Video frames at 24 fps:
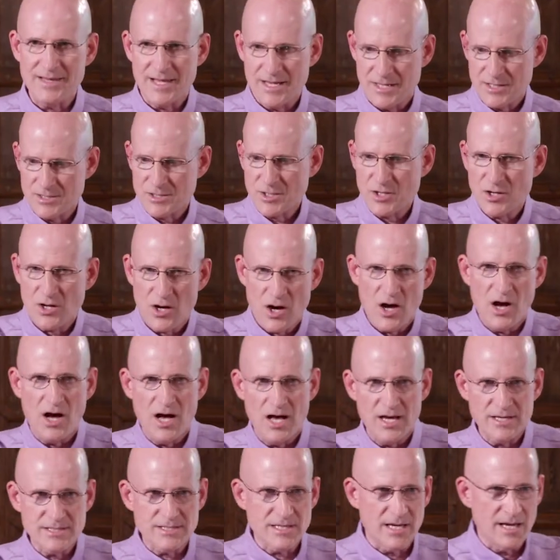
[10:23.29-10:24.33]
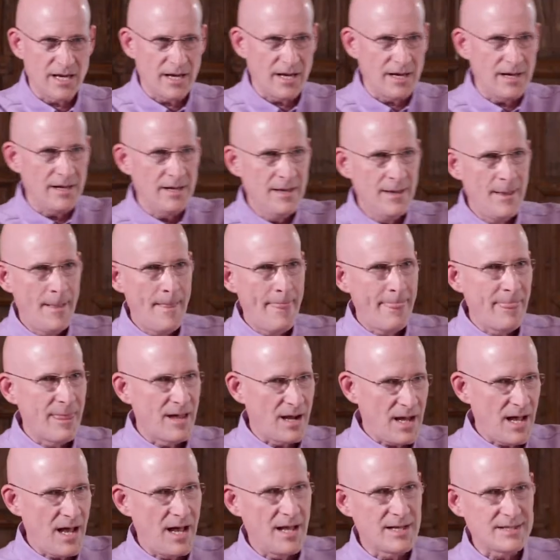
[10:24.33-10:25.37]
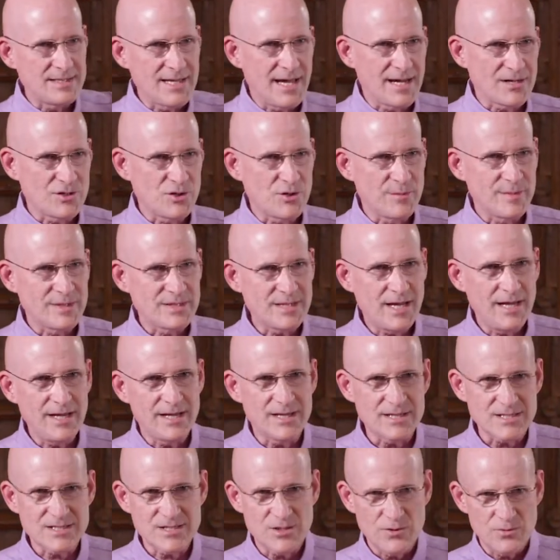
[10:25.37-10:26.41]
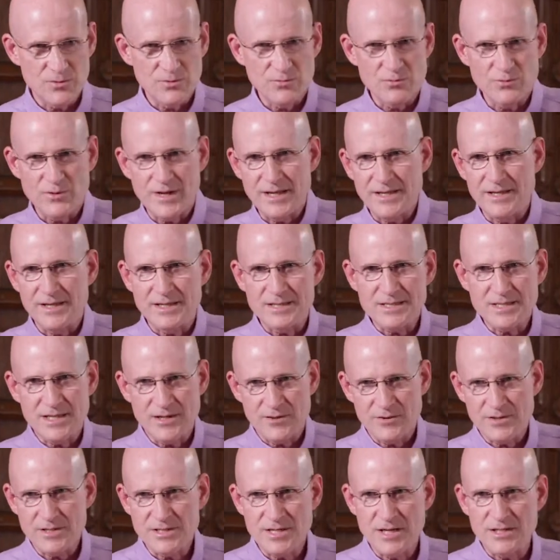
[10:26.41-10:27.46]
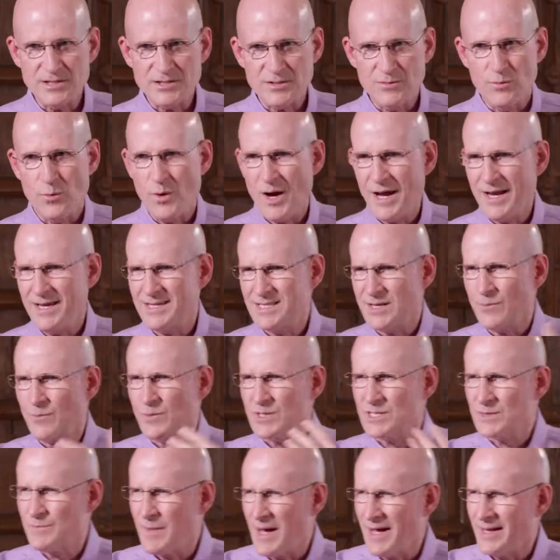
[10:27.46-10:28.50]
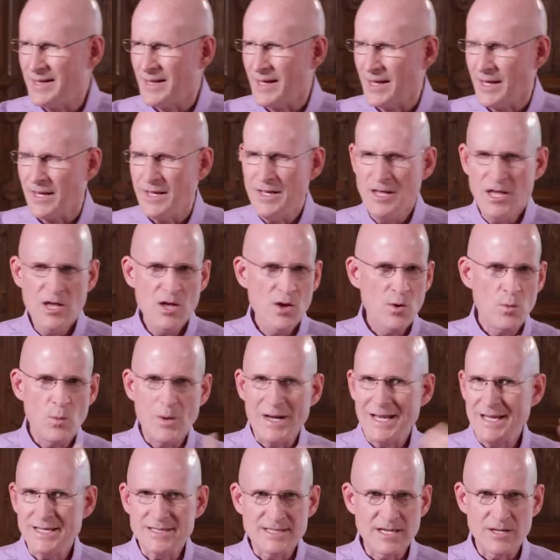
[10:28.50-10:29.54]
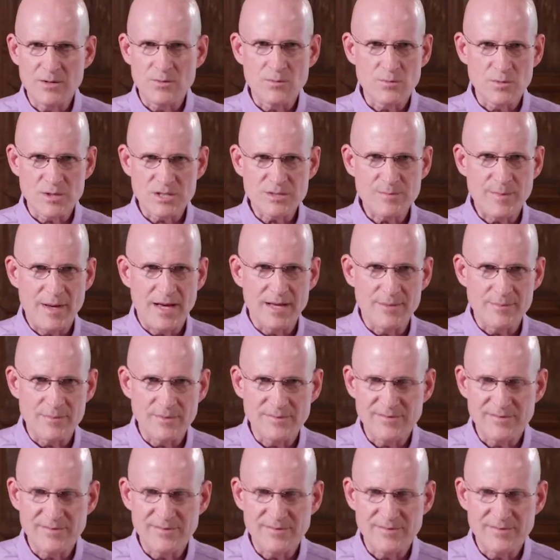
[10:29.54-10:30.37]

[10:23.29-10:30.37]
that is causing the contact dermatitis, the redness, the irritation? Why is it responding when it didn't respond